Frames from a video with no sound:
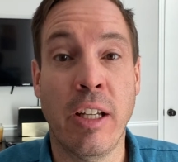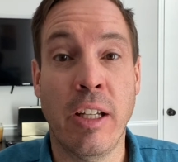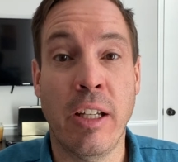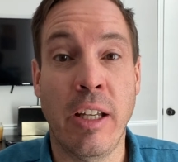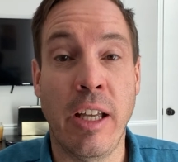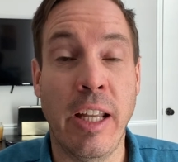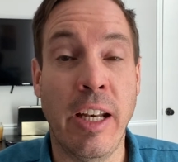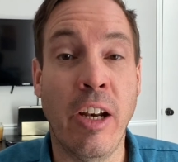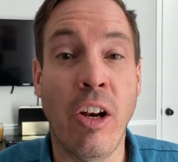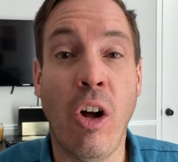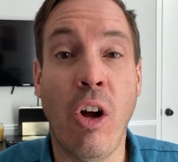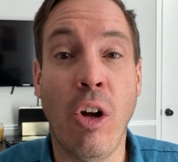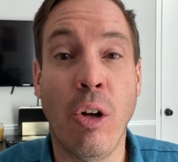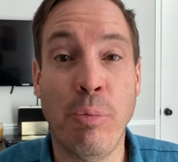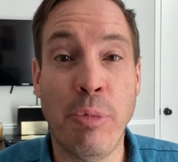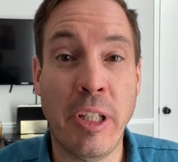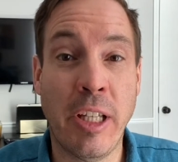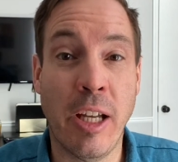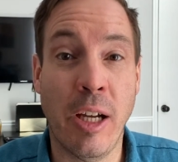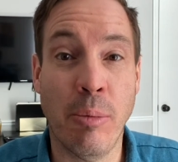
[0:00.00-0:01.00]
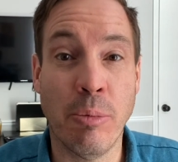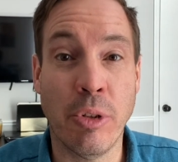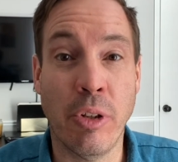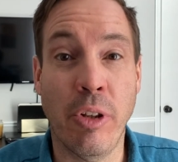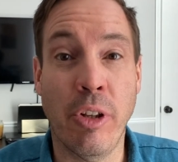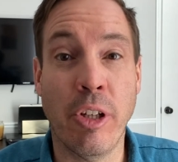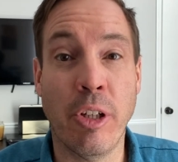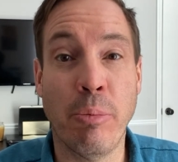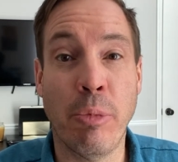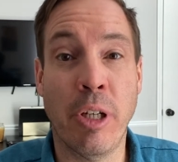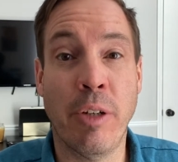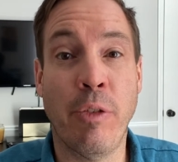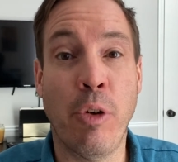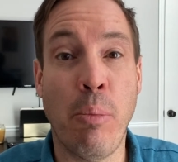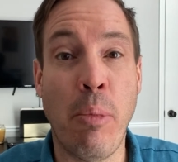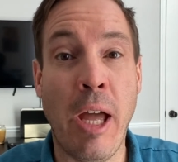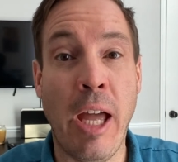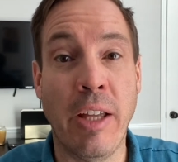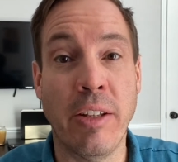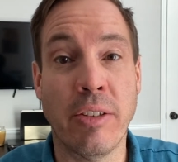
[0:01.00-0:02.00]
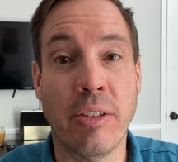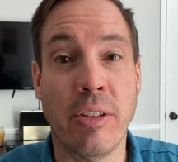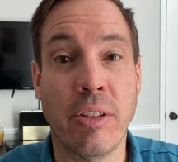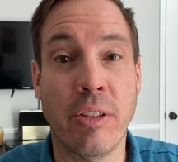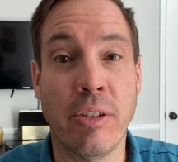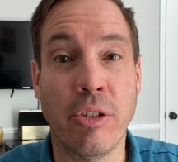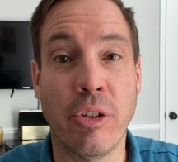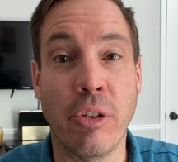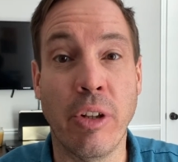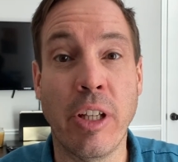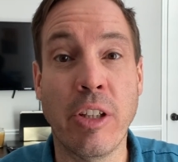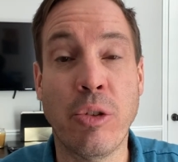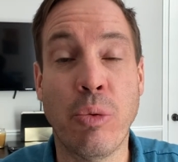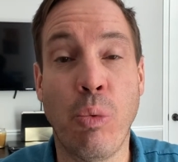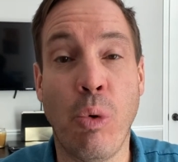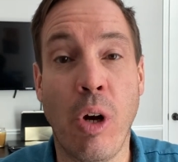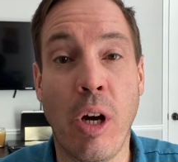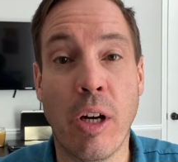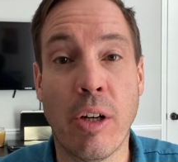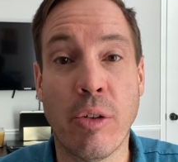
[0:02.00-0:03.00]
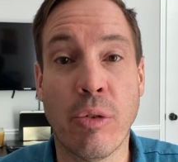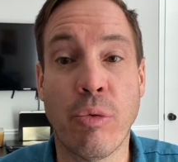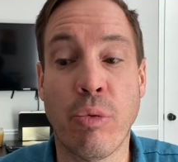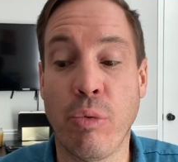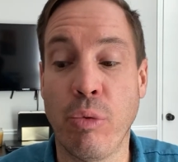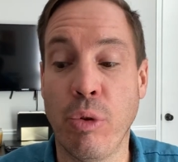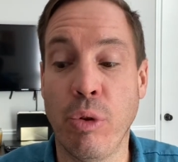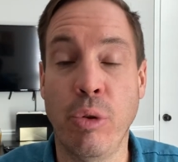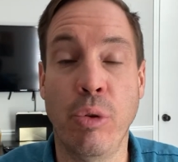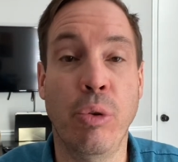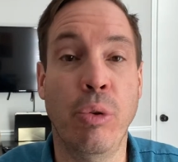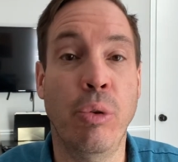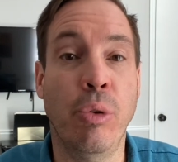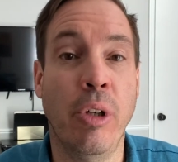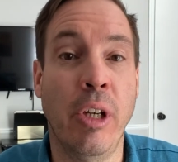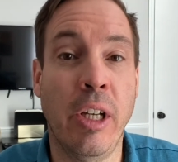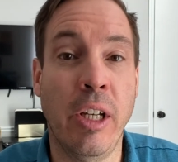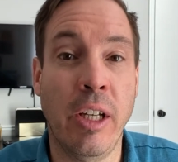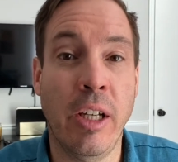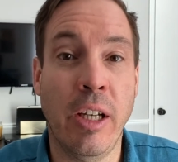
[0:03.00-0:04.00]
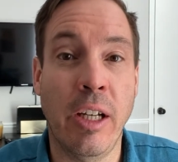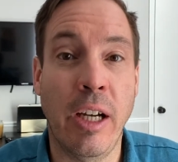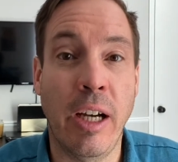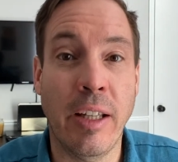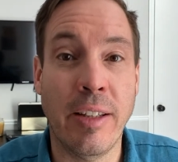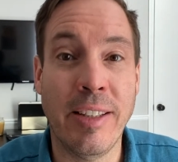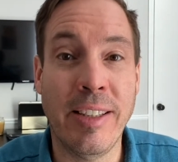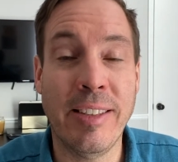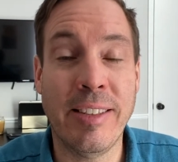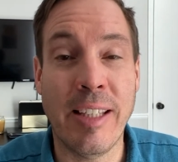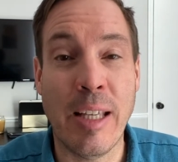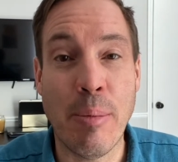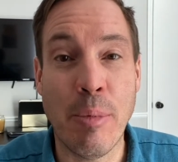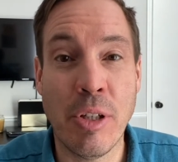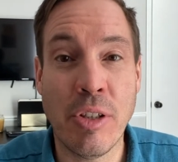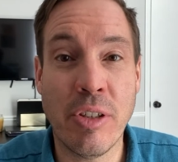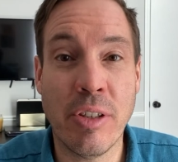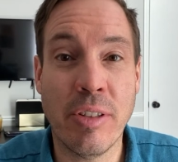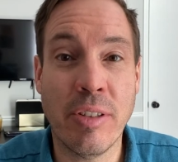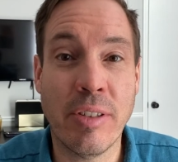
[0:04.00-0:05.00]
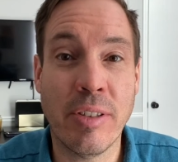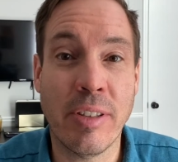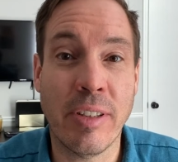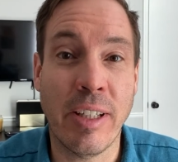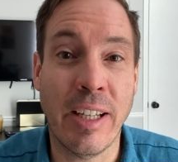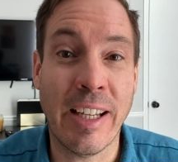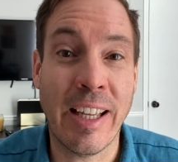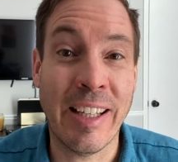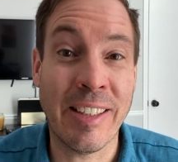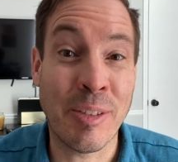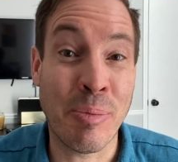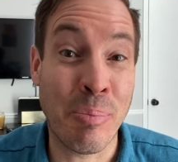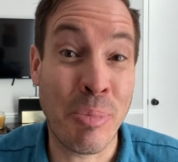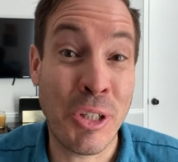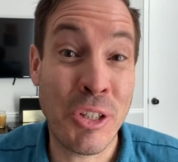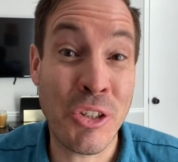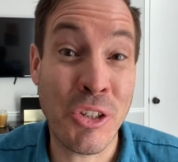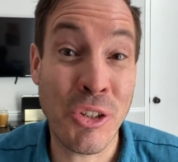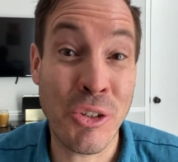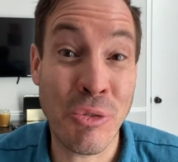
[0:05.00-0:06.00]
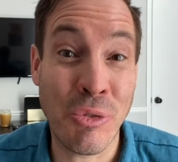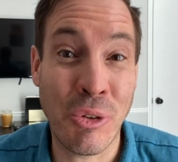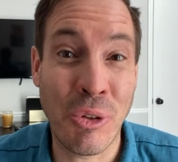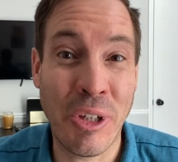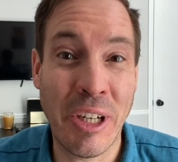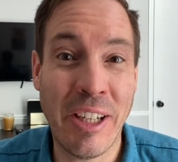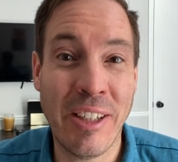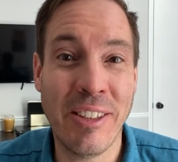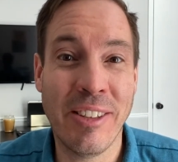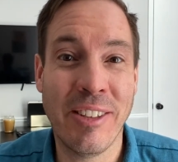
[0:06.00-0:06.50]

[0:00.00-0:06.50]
and it all becomes a little bit of a mess. So let's walk through these images. I got some pictures for you.